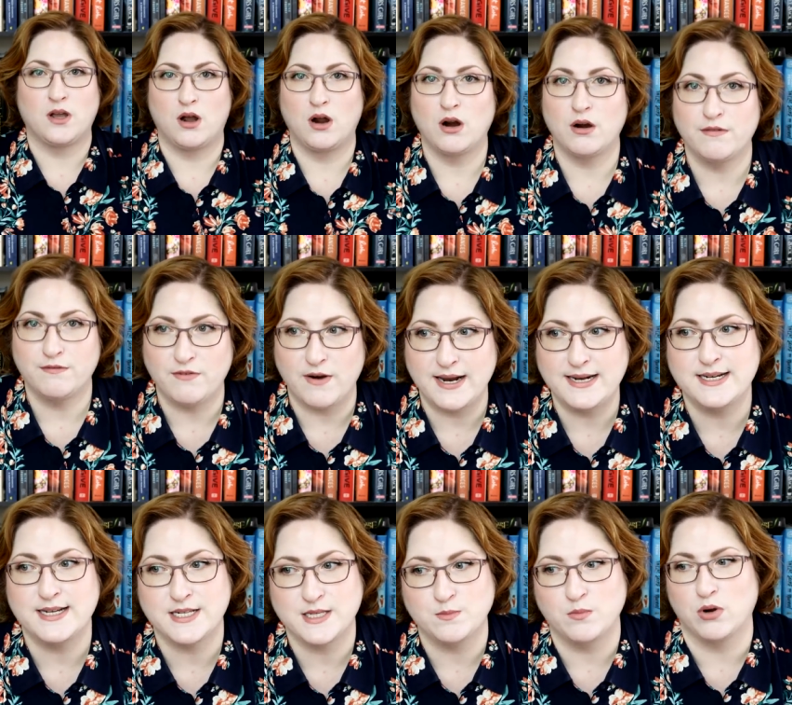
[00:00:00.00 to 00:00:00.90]
her
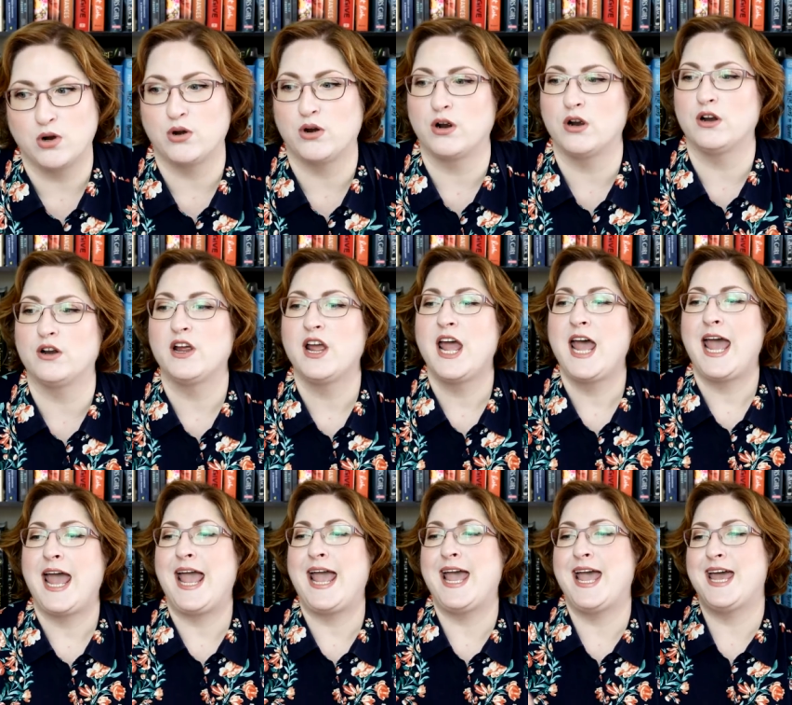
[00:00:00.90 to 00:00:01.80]
friend is murdered
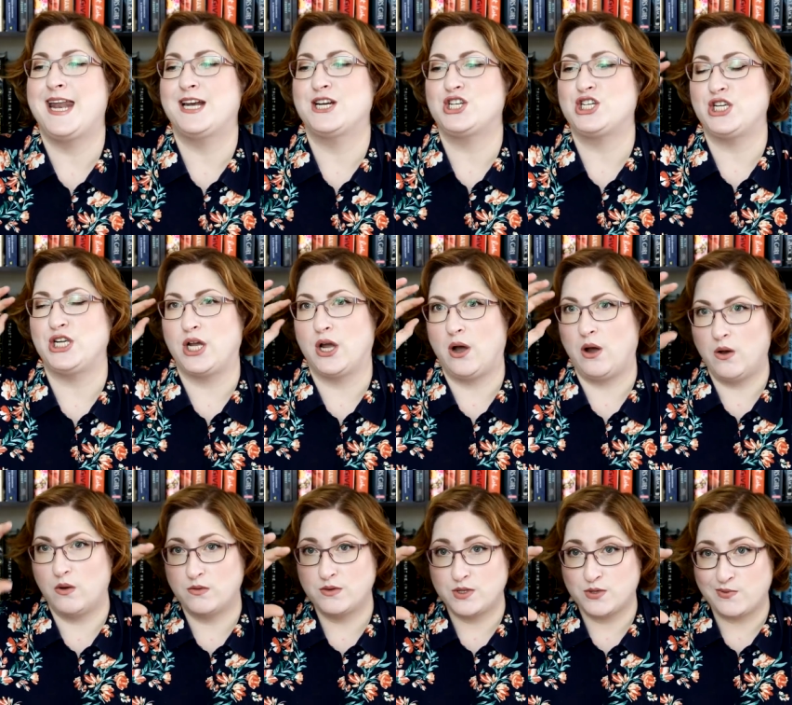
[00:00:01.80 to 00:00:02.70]
and she
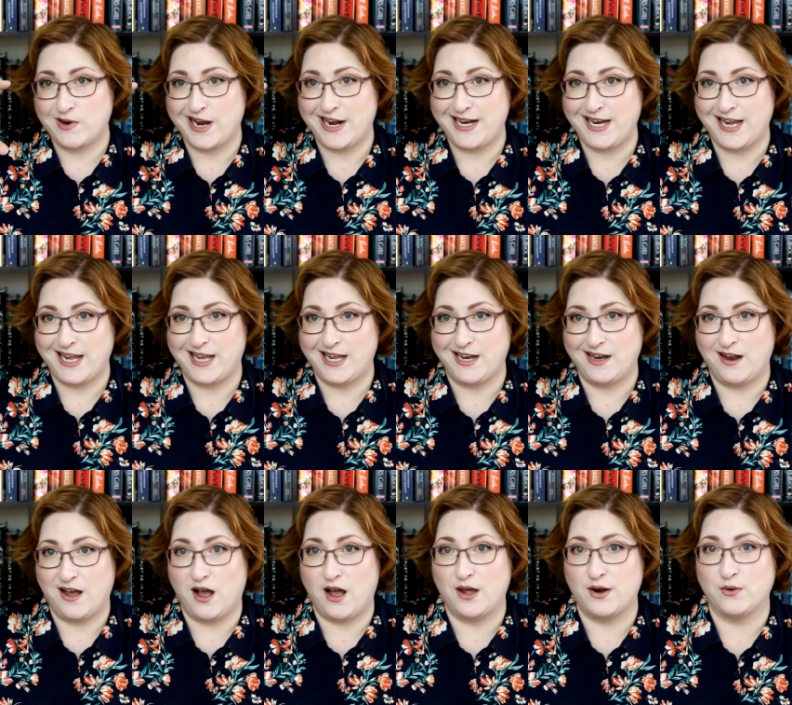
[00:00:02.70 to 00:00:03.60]
hones right
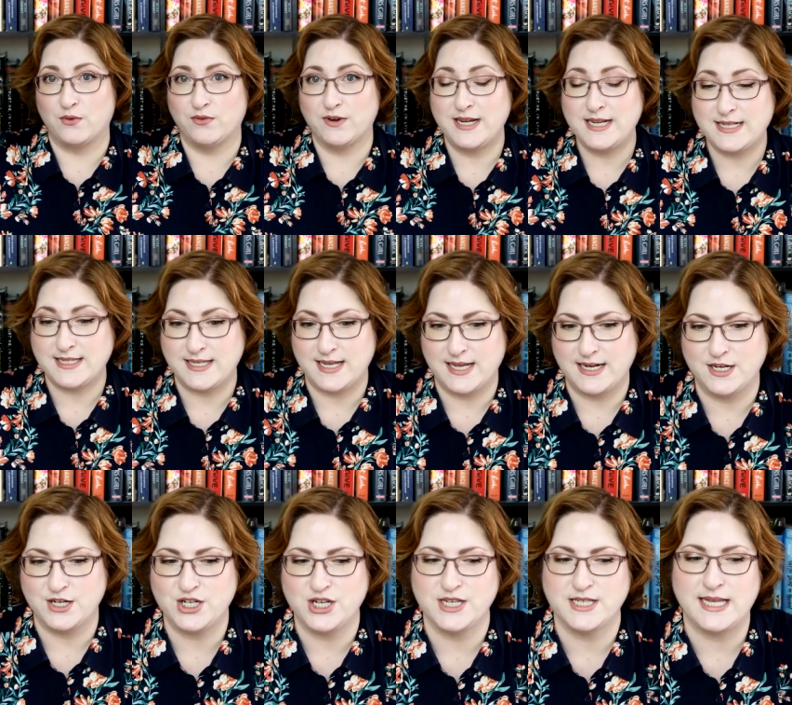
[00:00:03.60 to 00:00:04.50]
in on a reason
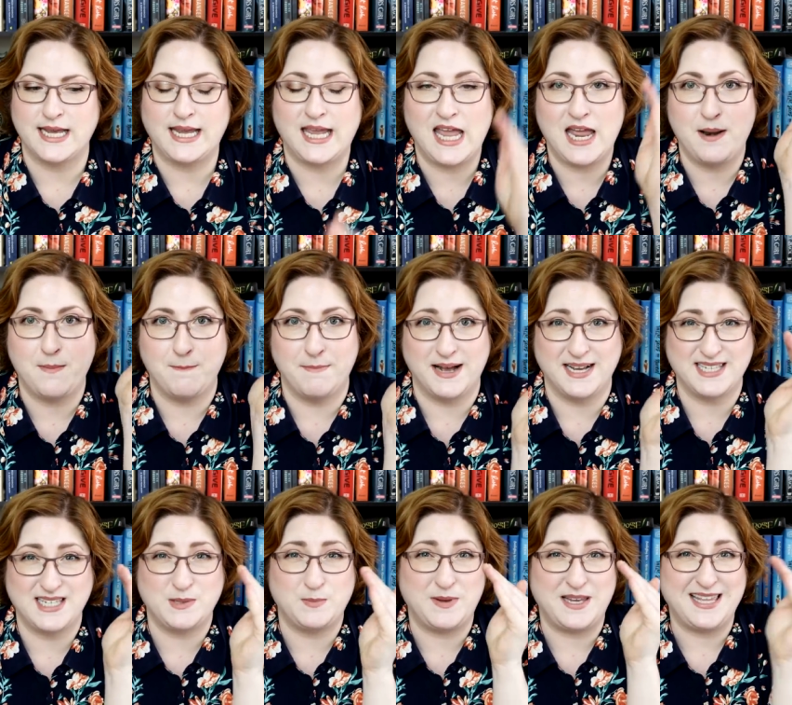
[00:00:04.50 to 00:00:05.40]
and she's like, it
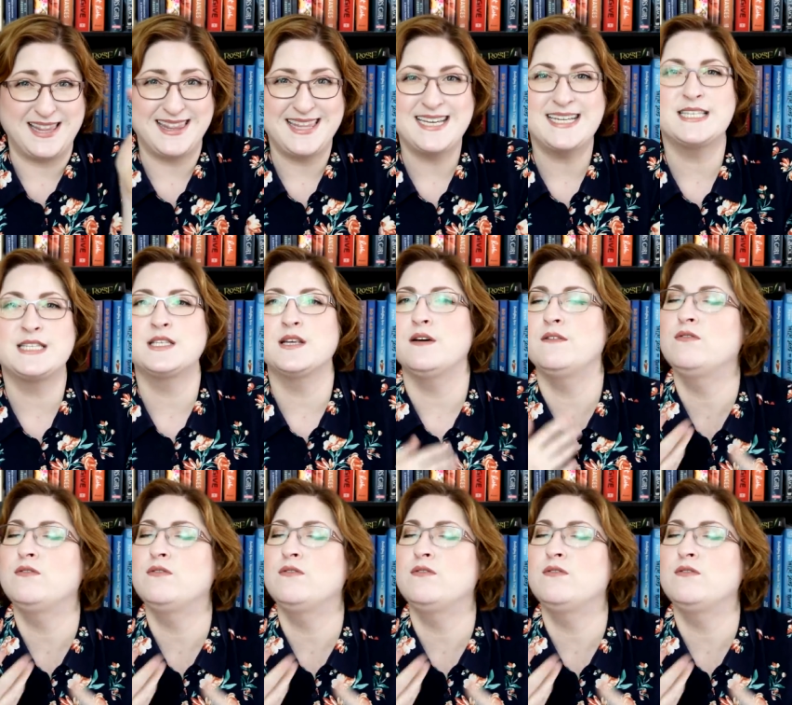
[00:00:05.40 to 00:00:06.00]
must be this.